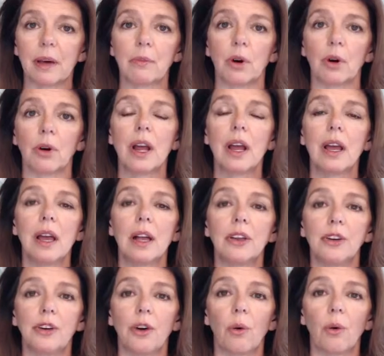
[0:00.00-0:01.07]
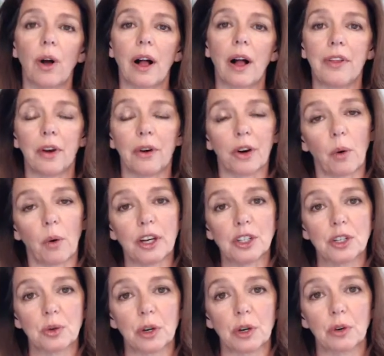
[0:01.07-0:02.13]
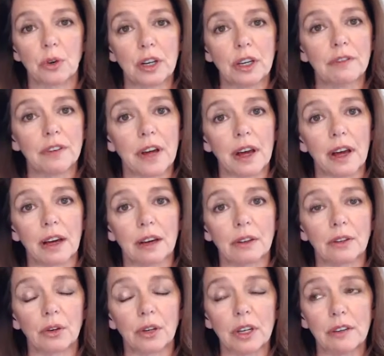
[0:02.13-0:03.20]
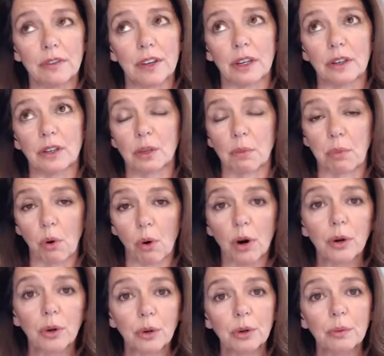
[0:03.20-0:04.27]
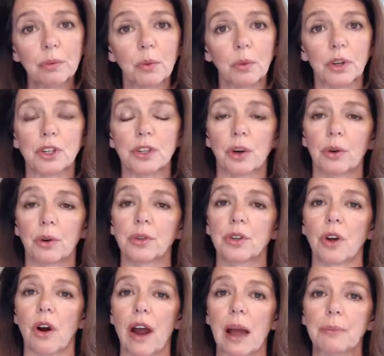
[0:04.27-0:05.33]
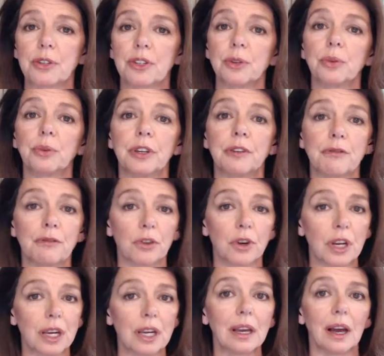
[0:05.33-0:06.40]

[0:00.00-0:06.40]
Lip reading: or, they're going to a grieving support group, which those are absolutely free.